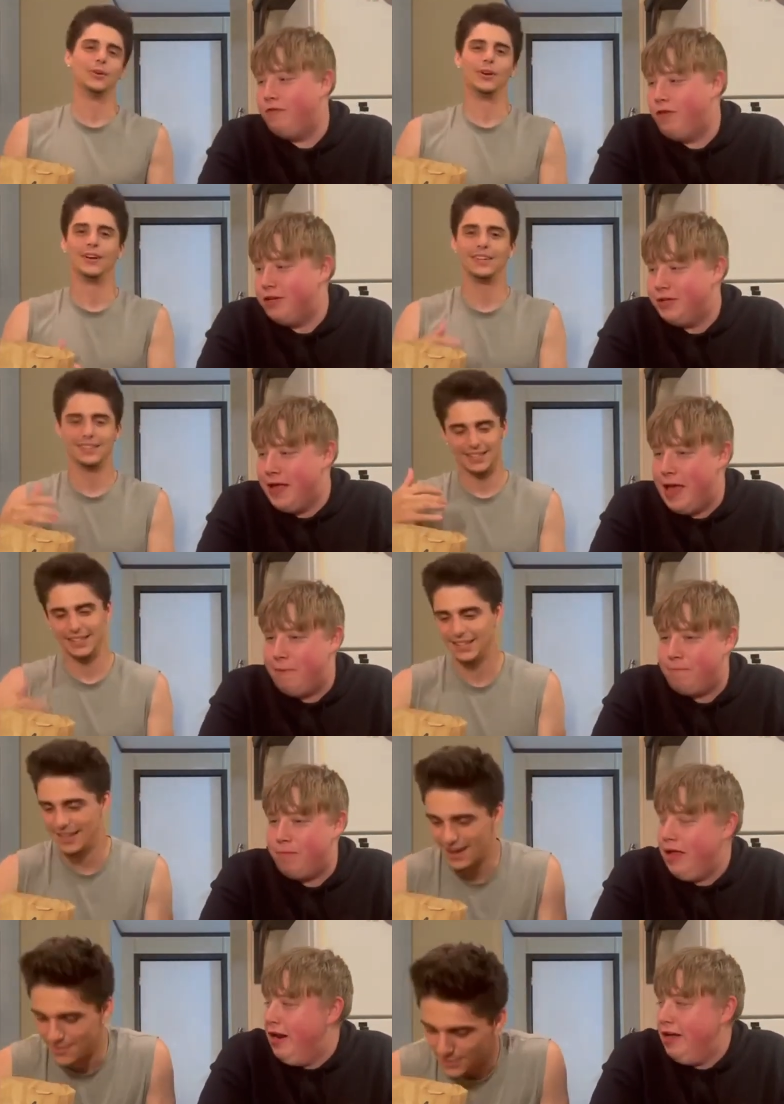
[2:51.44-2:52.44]
Speaker 1: my her, first app.
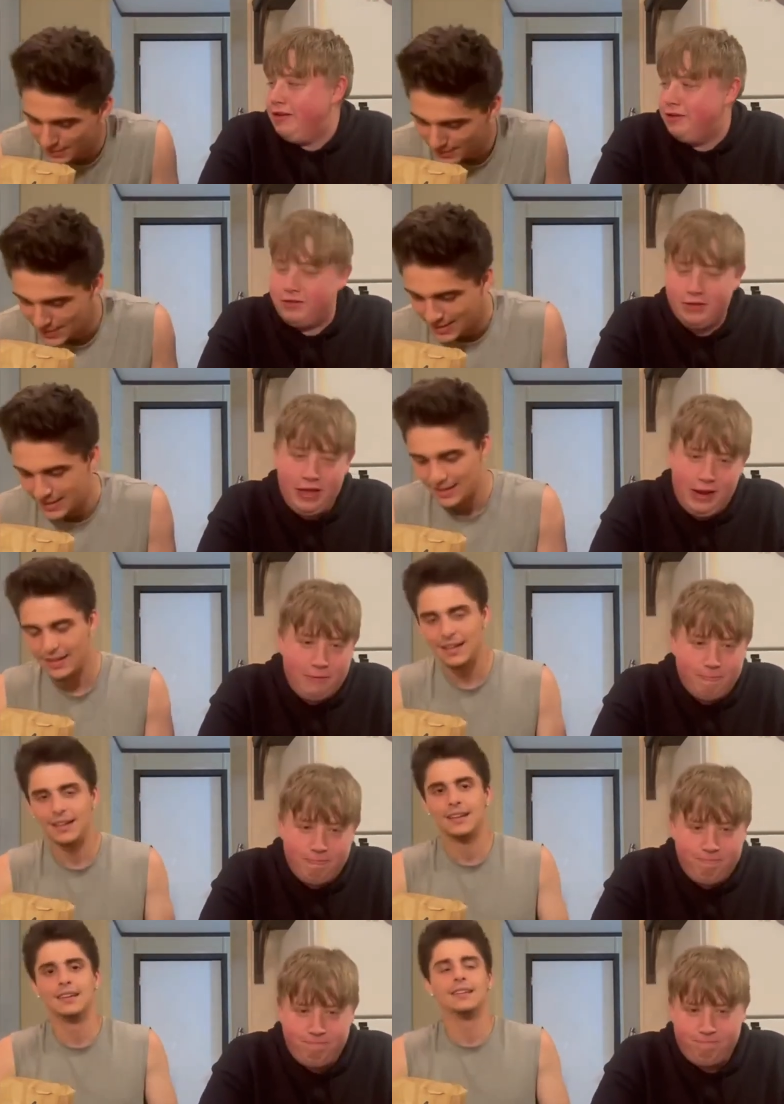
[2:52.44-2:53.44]
Yeah. I just like,
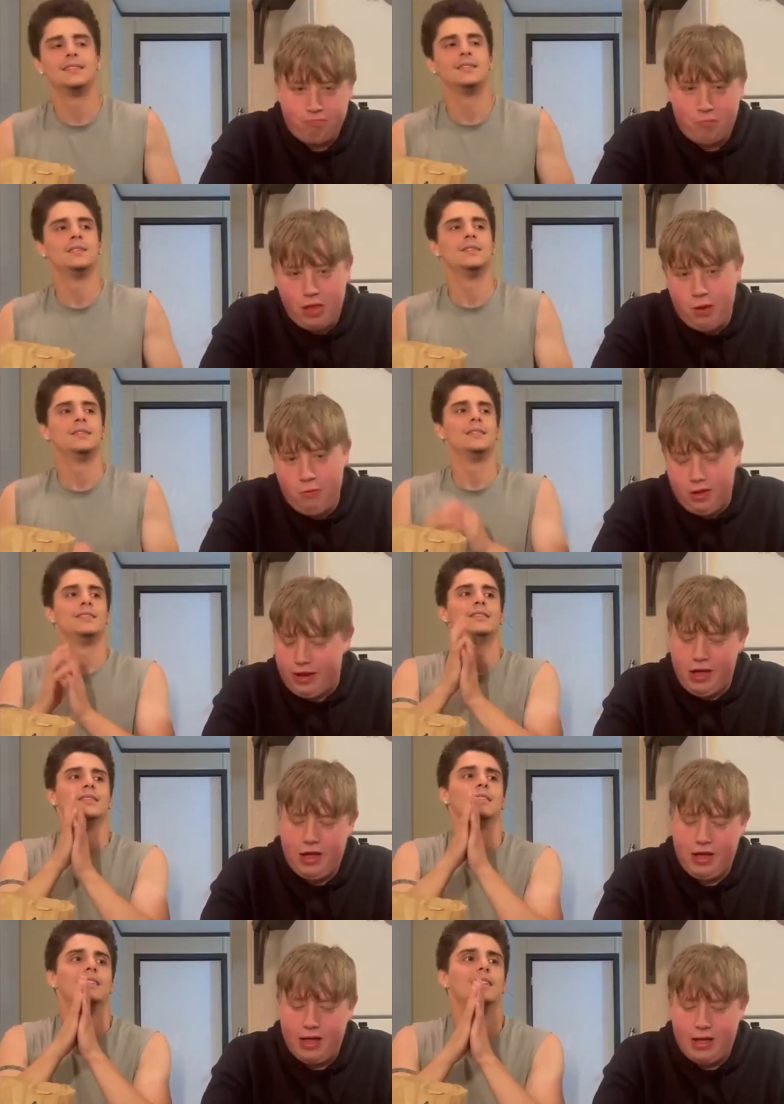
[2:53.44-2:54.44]
was like,
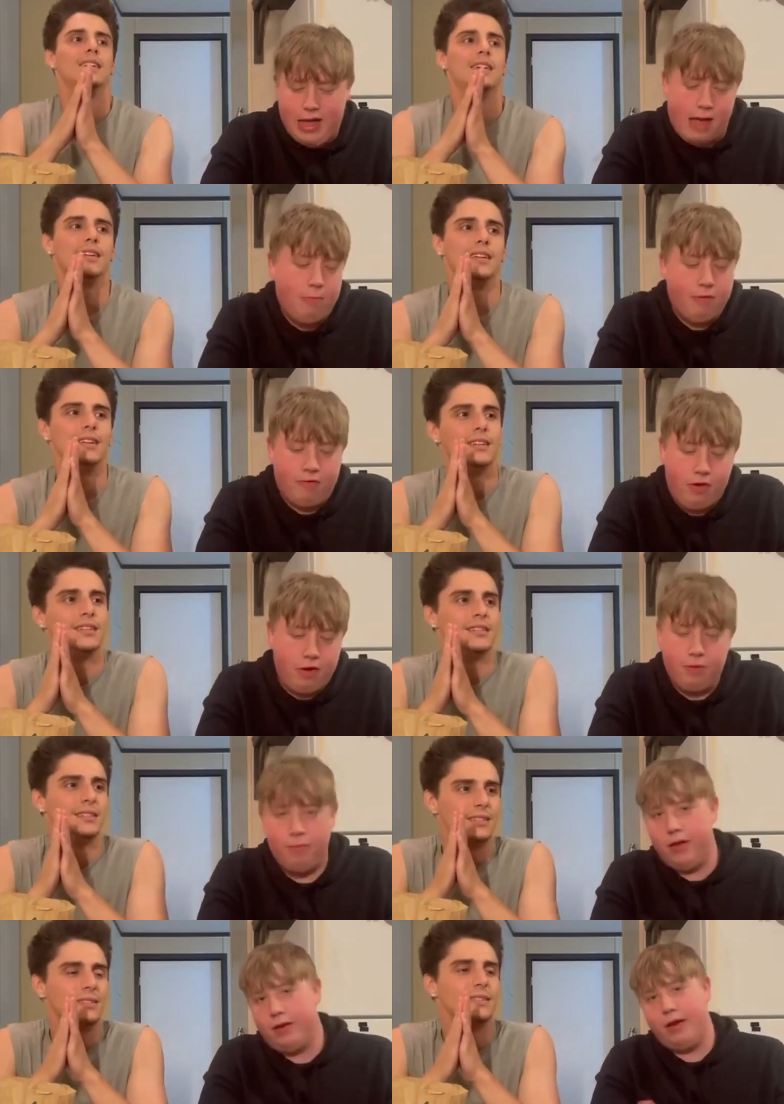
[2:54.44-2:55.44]
ah, I prefer,
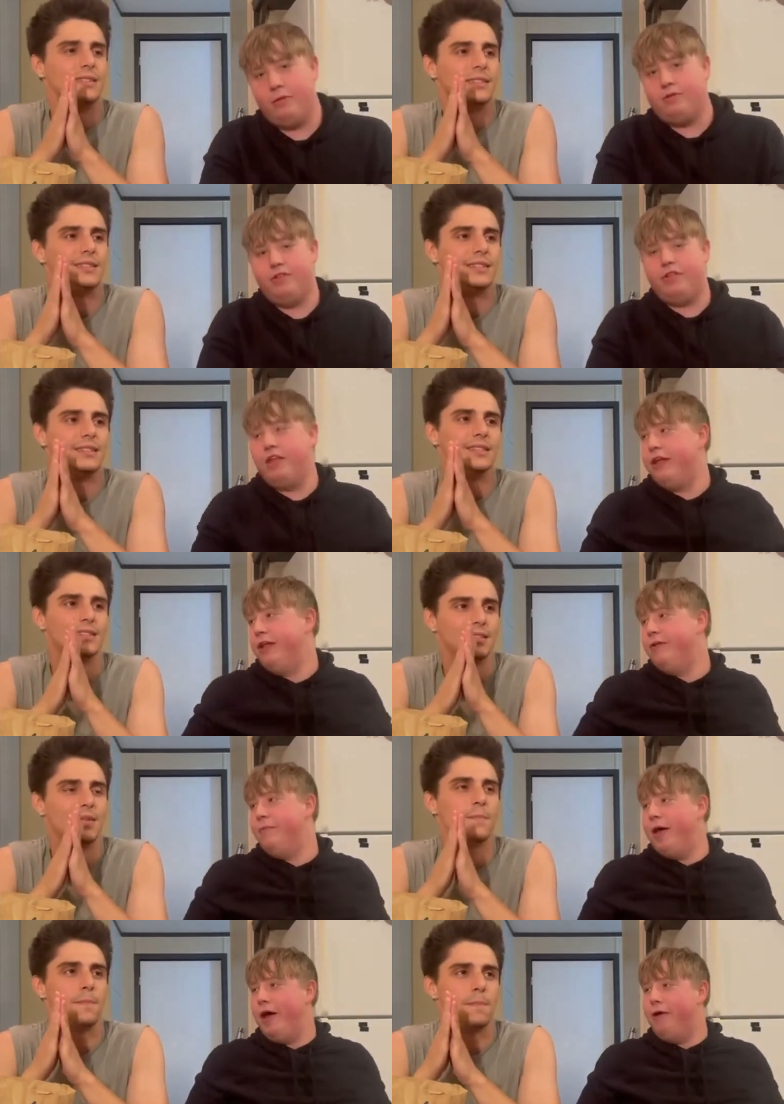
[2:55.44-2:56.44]
but I was thinking
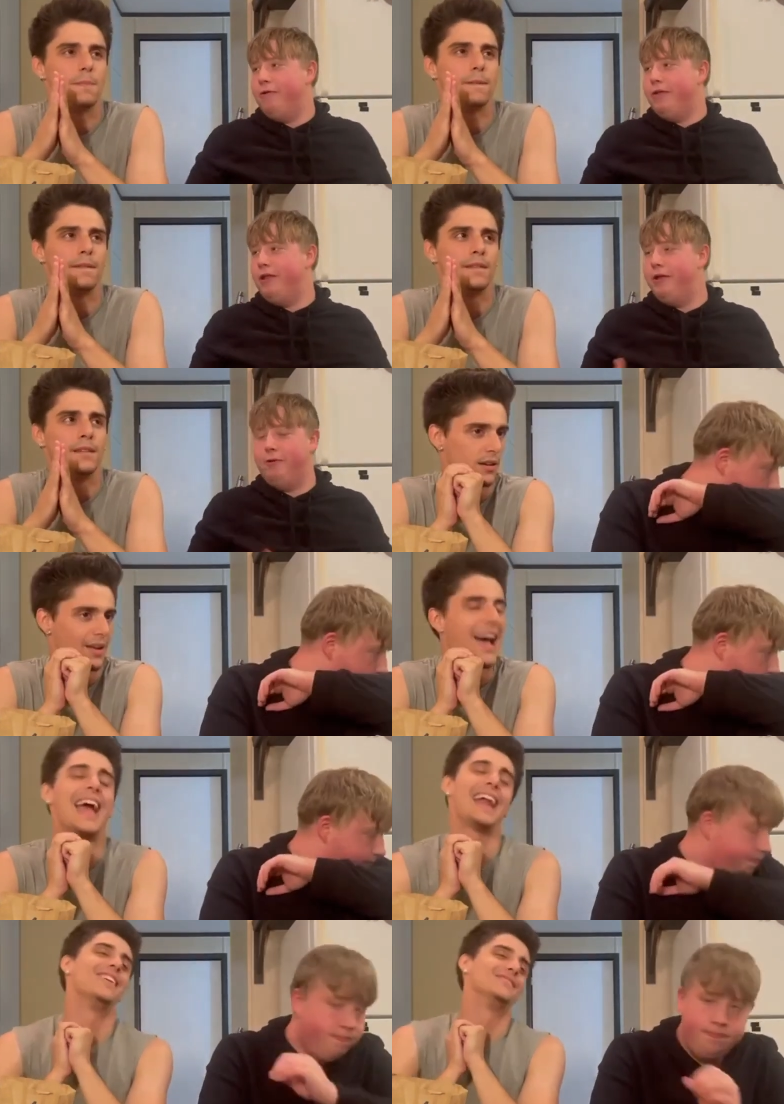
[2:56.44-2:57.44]
about, you know.
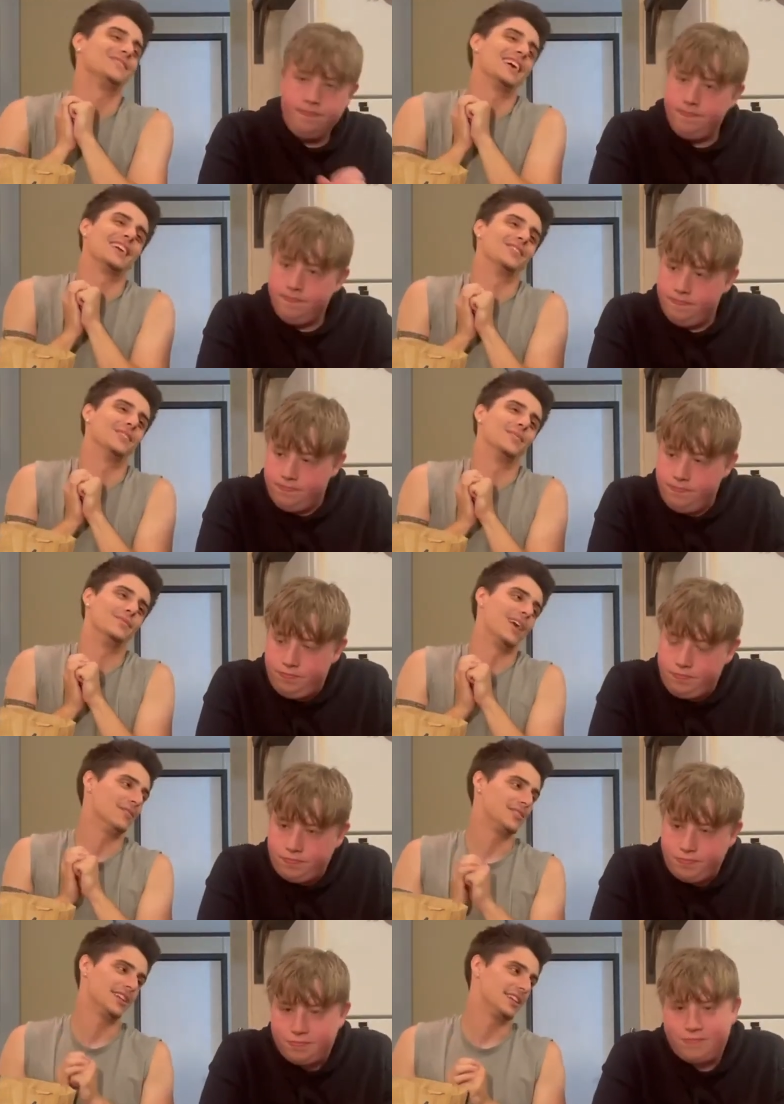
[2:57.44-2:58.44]
Speaker 2: I don't fucking remember. I
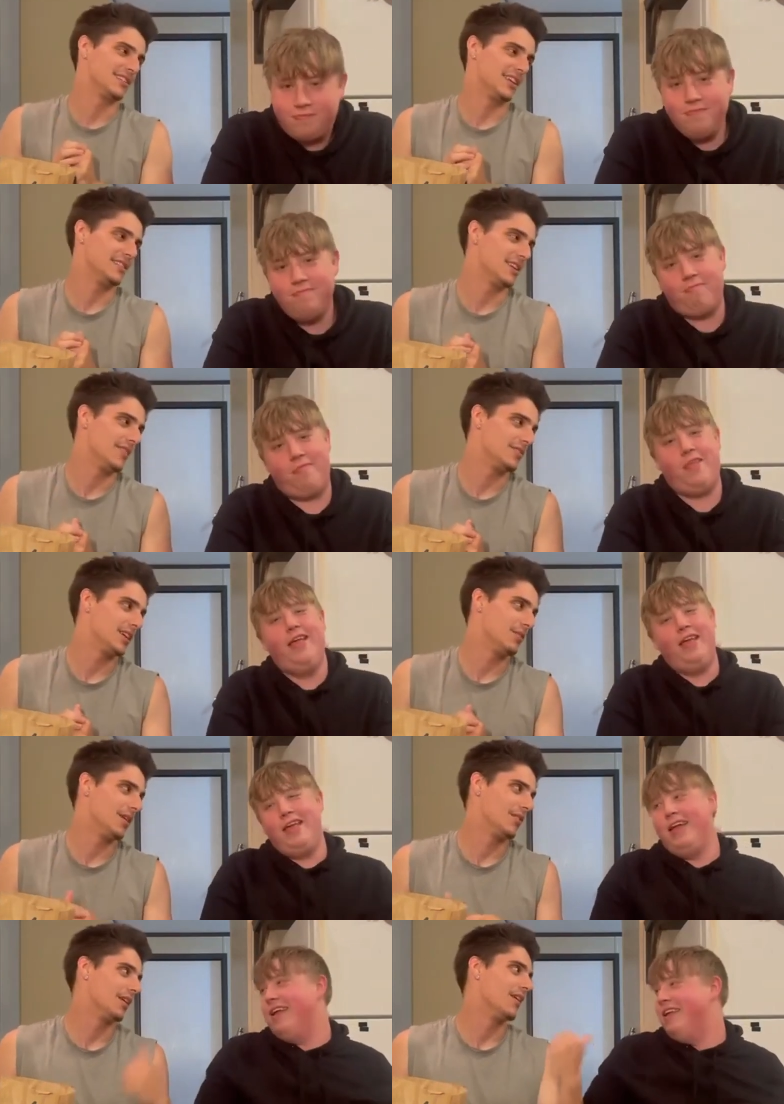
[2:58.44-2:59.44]
was 16, 17,
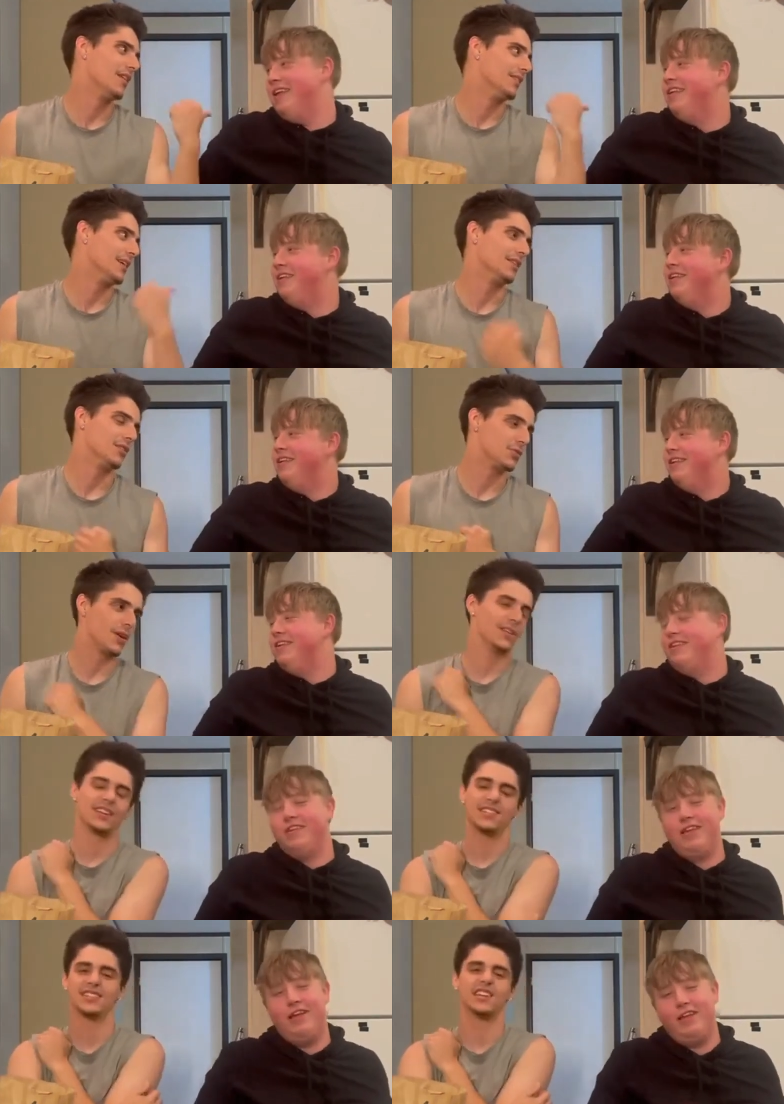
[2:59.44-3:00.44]
whenever yeah. I got on down there. It was probably
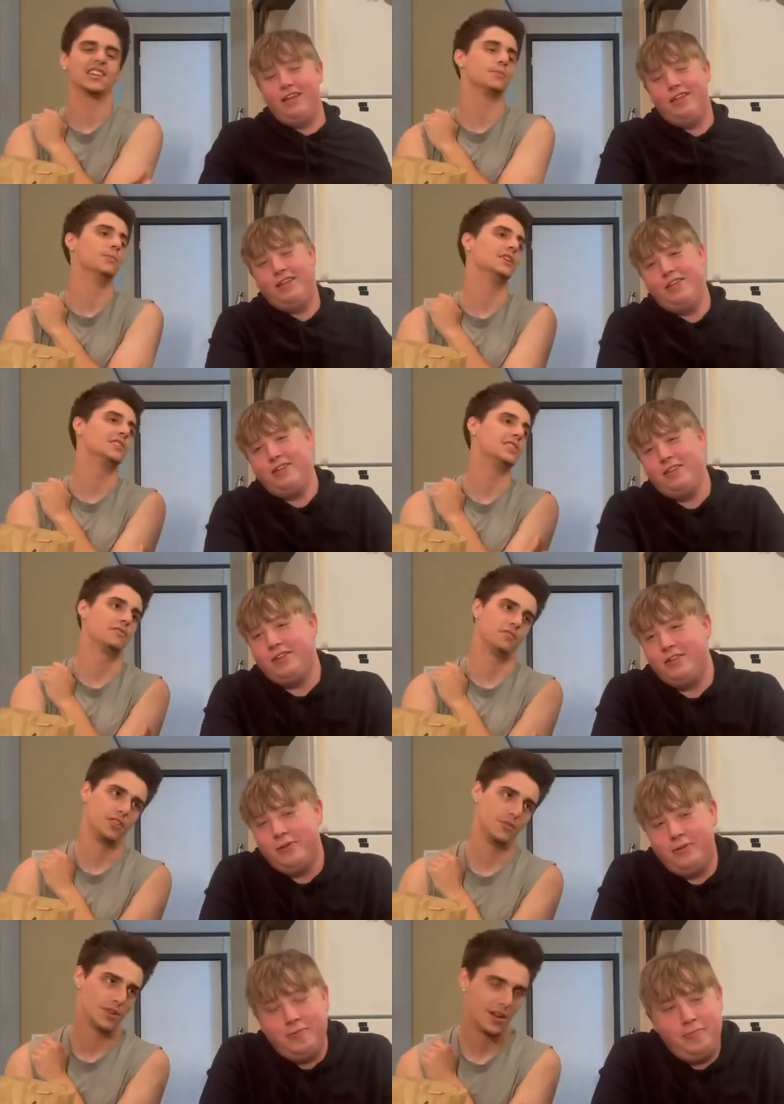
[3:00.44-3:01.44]
like yeah. six months after
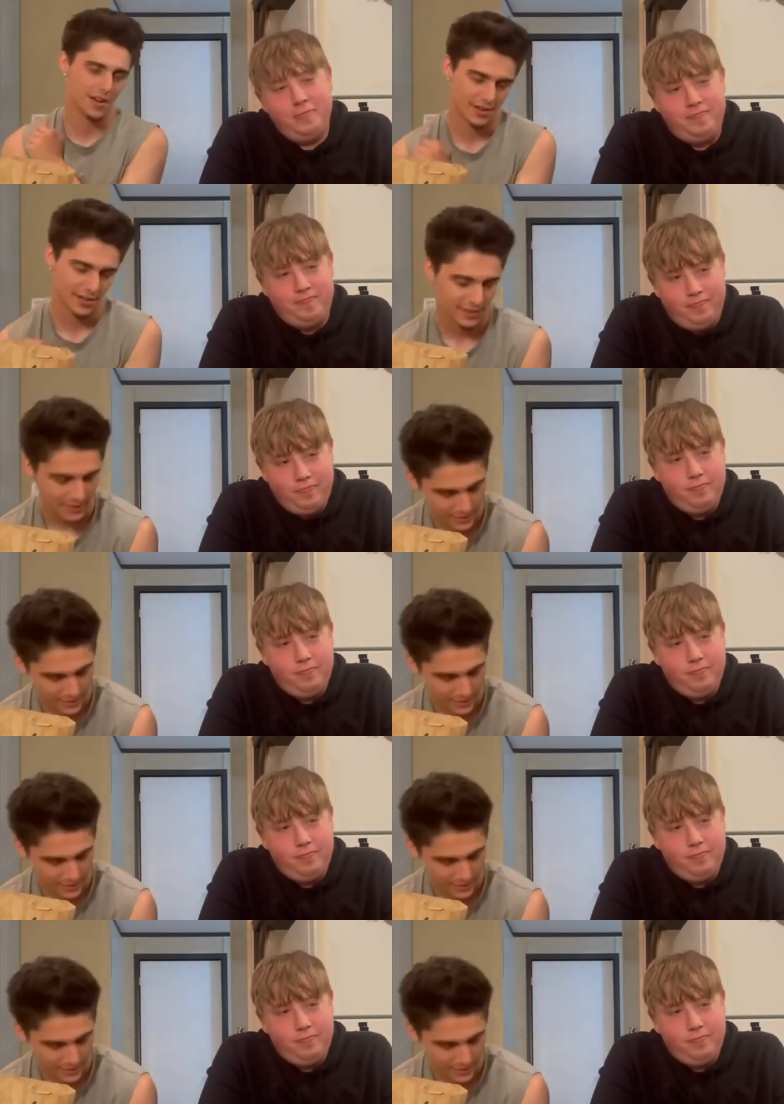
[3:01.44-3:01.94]
you got on